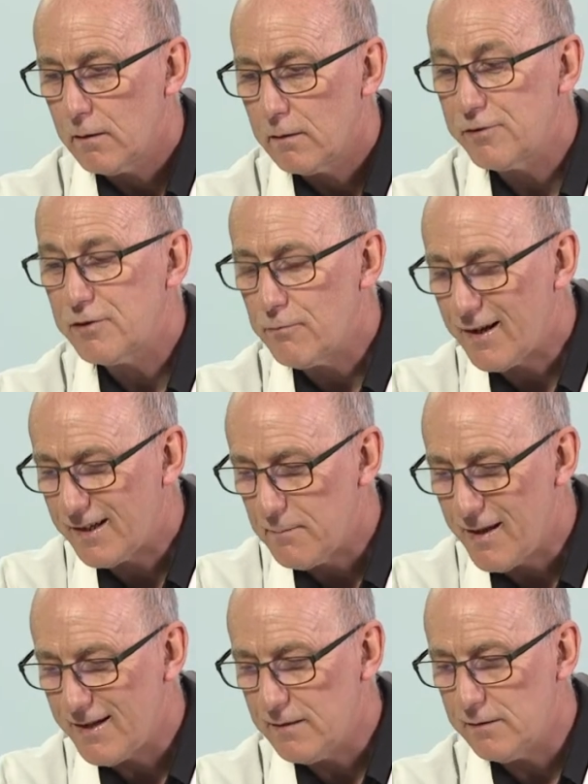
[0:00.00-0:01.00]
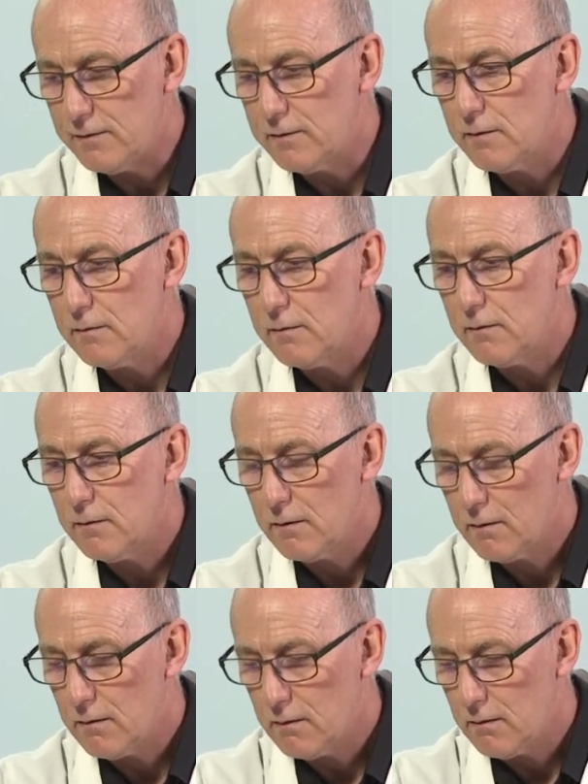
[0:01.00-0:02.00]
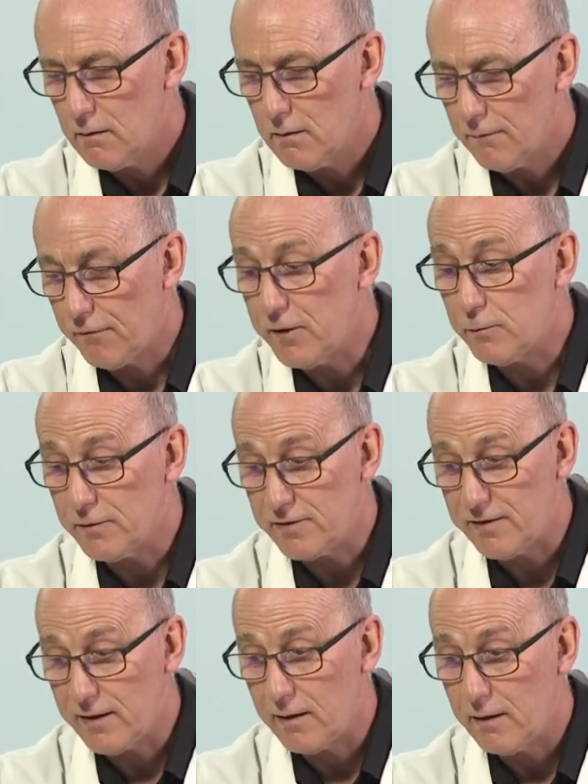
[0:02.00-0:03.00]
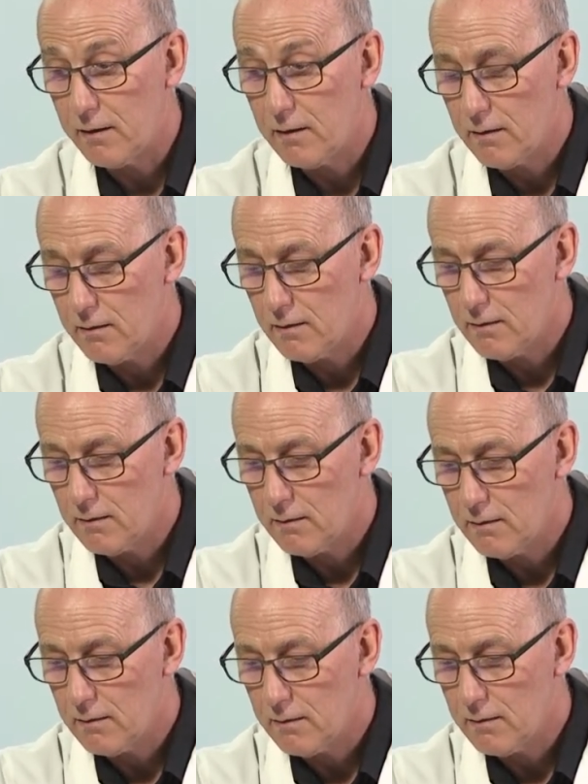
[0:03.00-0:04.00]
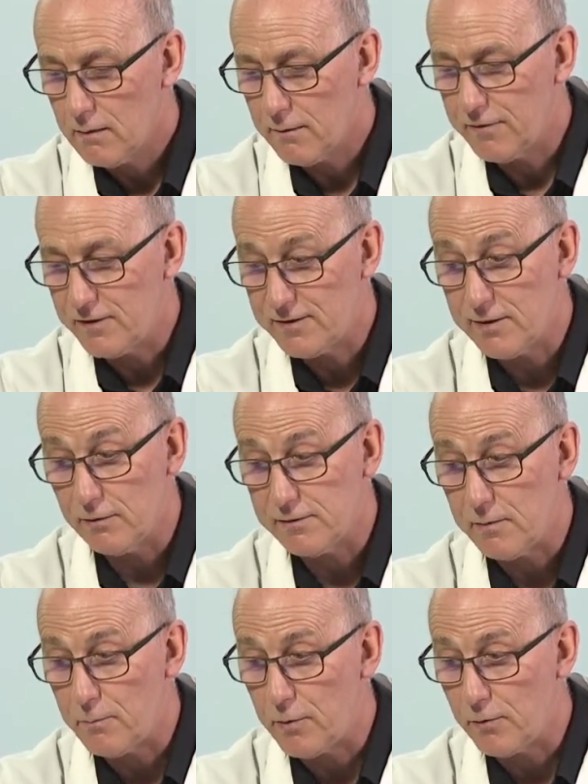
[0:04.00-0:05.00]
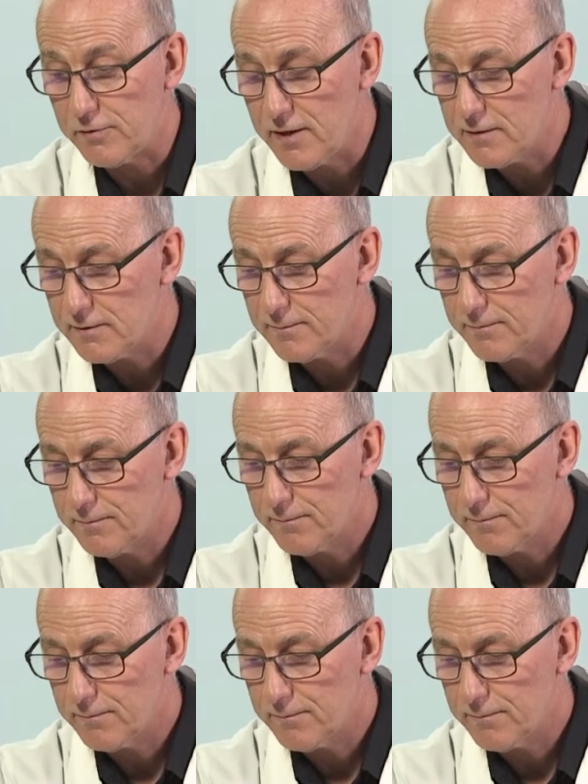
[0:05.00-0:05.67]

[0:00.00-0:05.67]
There is a recommended frequency of this tilting process.